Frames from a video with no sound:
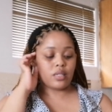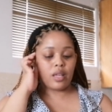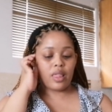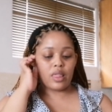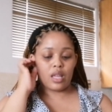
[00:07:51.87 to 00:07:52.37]

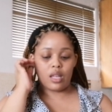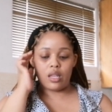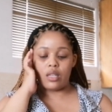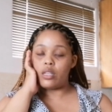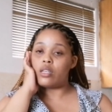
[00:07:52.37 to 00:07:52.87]
and
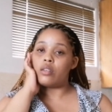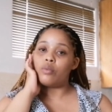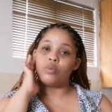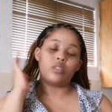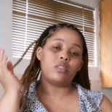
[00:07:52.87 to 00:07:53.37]
then
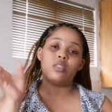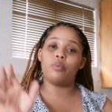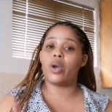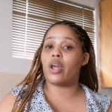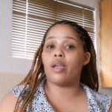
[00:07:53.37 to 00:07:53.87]
we'll see
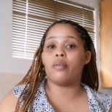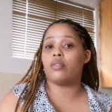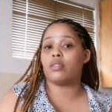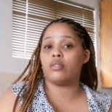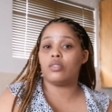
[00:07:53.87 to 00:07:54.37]
what I
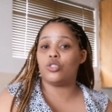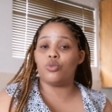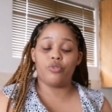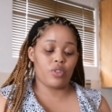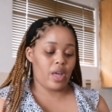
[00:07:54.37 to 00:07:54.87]
do
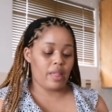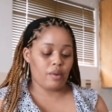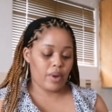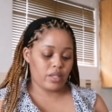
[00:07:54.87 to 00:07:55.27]
for the other one.